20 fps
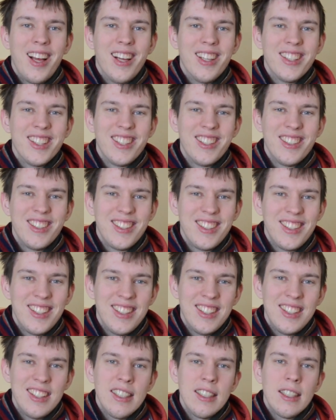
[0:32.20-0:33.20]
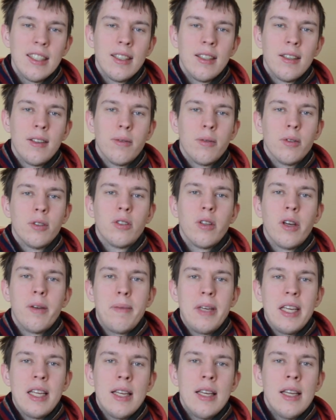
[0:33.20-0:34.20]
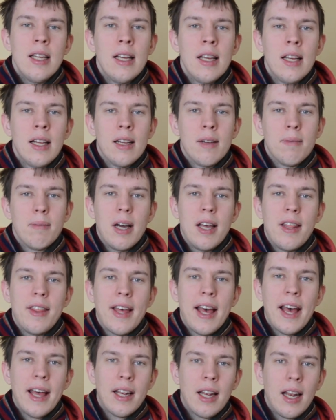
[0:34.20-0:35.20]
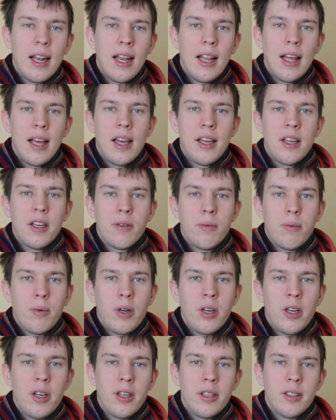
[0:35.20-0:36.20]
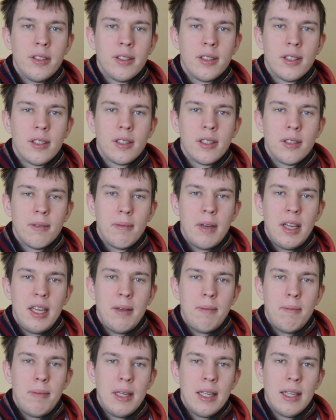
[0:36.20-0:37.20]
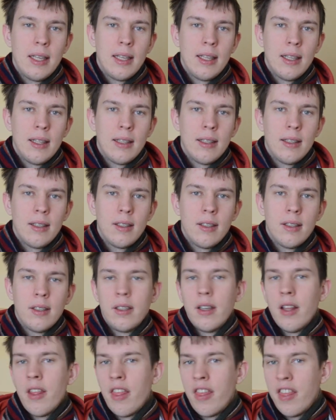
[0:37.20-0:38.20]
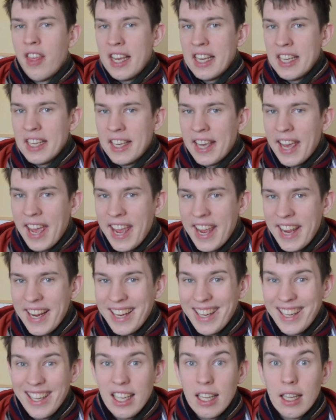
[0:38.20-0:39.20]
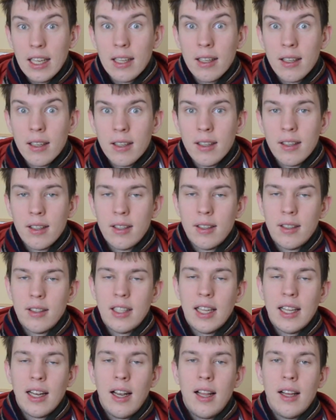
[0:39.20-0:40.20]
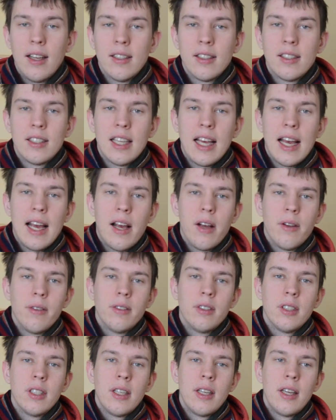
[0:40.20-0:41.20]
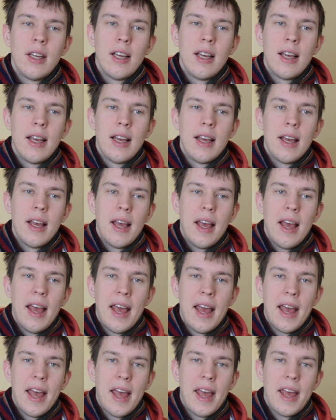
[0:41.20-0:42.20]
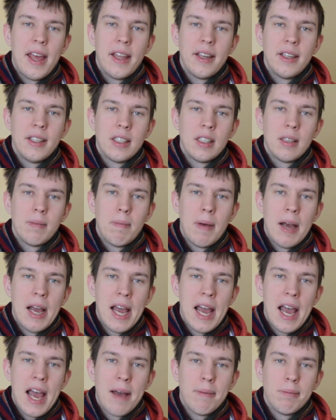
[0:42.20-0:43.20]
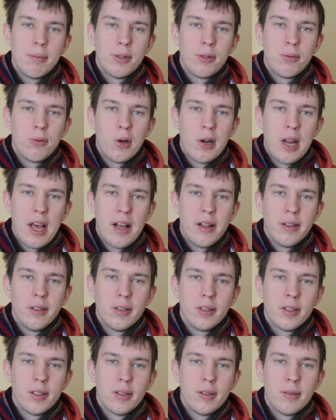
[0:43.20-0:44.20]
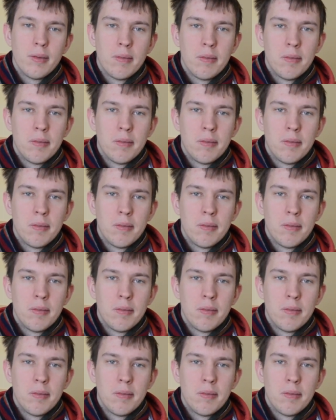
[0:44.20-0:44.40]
Ng, mm-hmm. what do I mean by that? Like words, maybe thinking, that last sound, and perhaps what else?